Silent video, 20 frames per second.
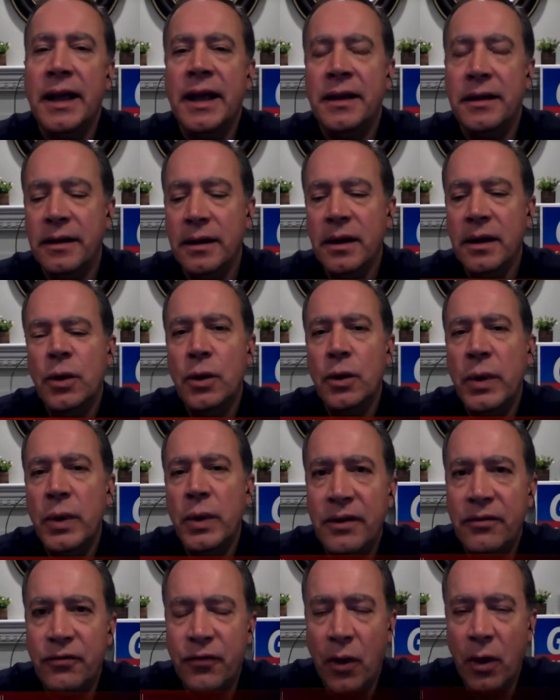And
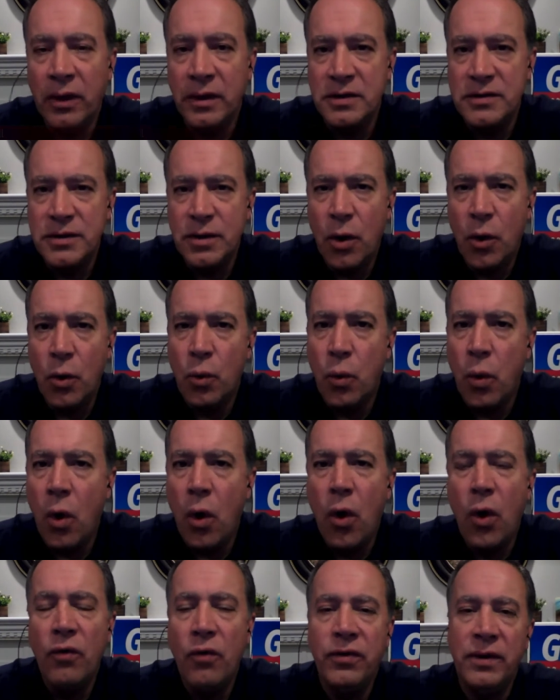we have fallen so
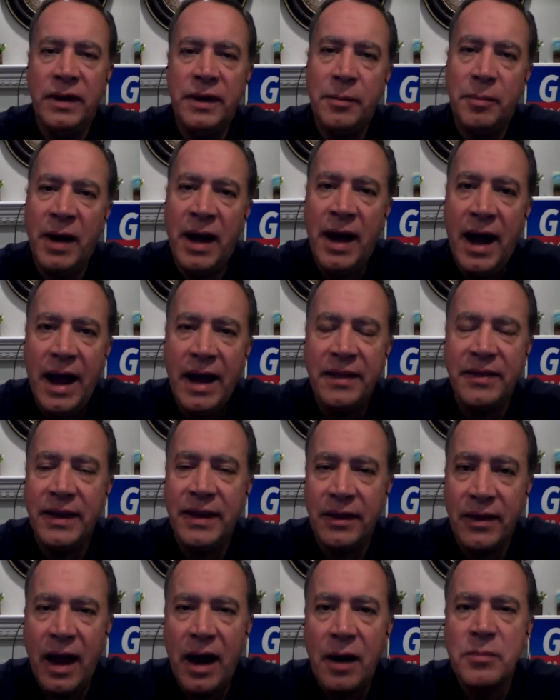woefully behind.
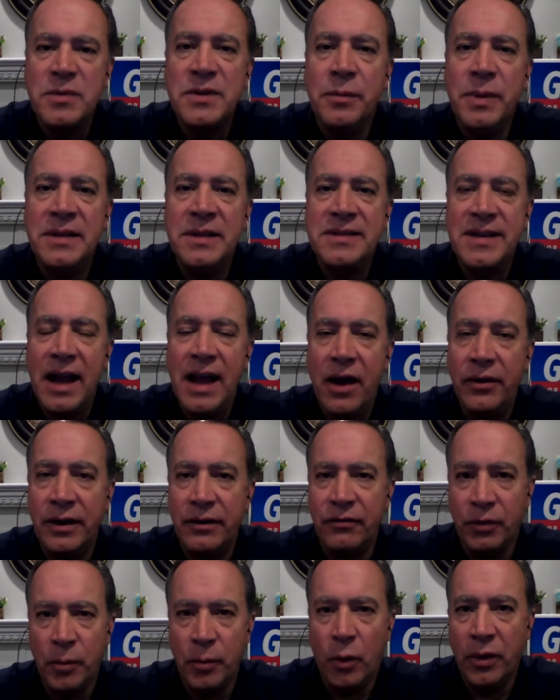The alarms have been
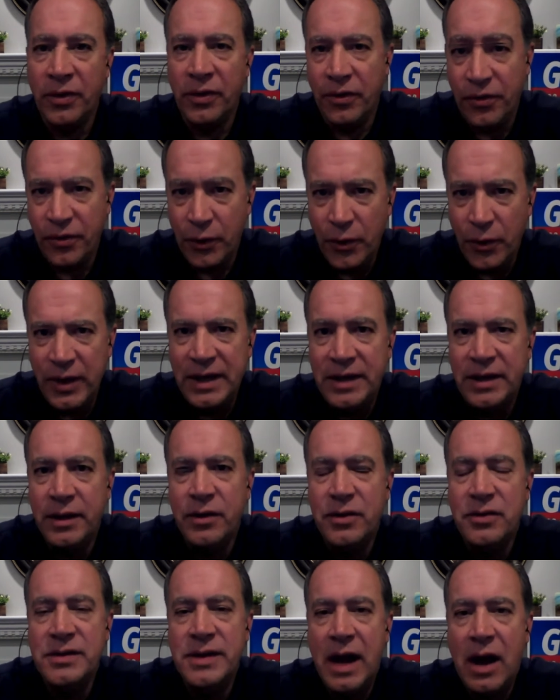sounding for more than 30
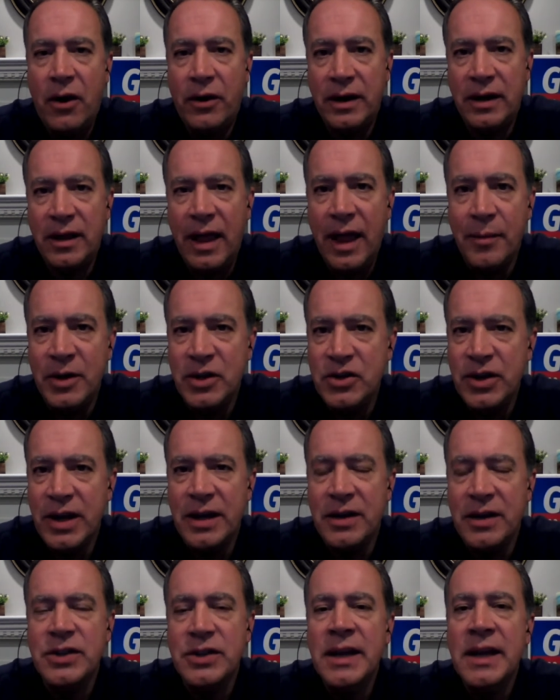years now on climate
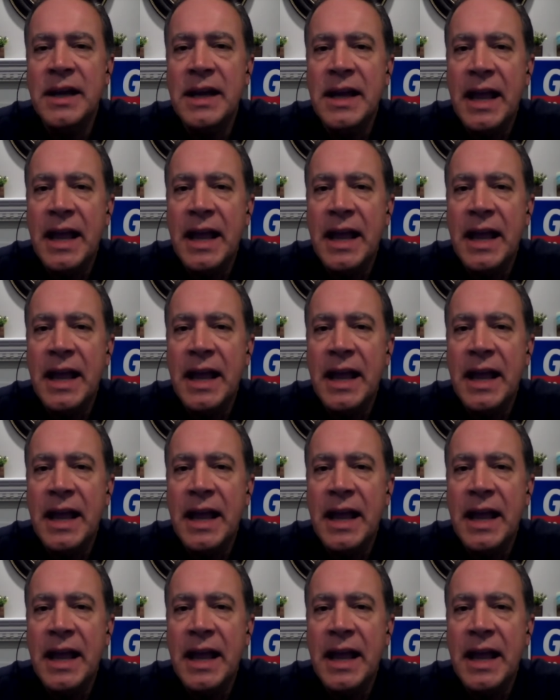change.